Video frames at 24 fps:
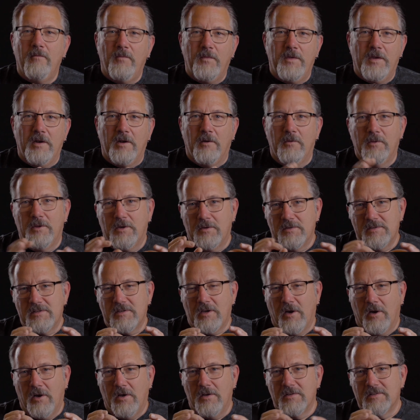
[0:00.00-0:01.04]
Little
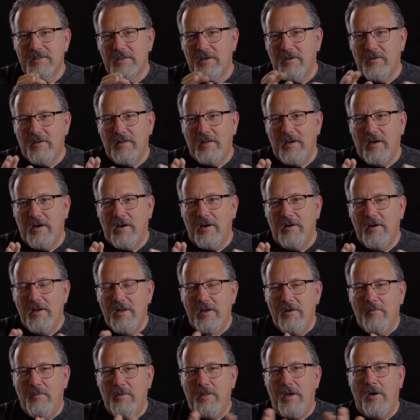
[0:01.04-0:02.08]
skulls here and there,
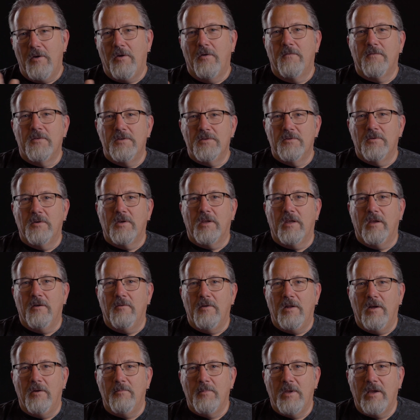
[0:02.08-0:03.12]
without overdoing it,
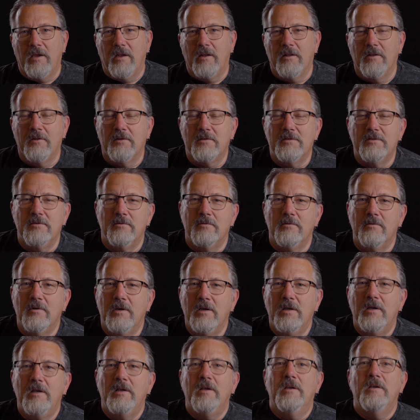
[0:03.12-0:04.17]
without making it look too
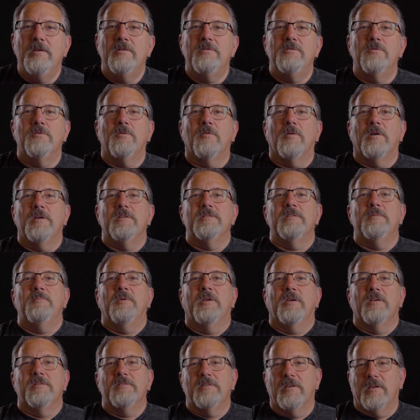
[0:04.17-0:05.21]
crazy,
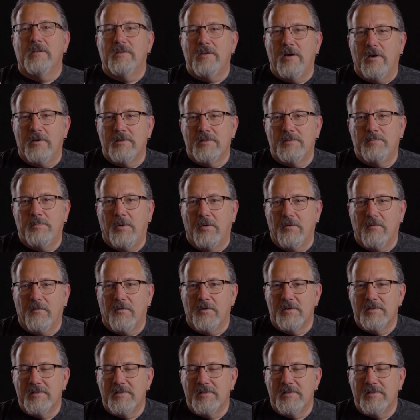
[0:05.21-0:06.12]
because the guitar spoke for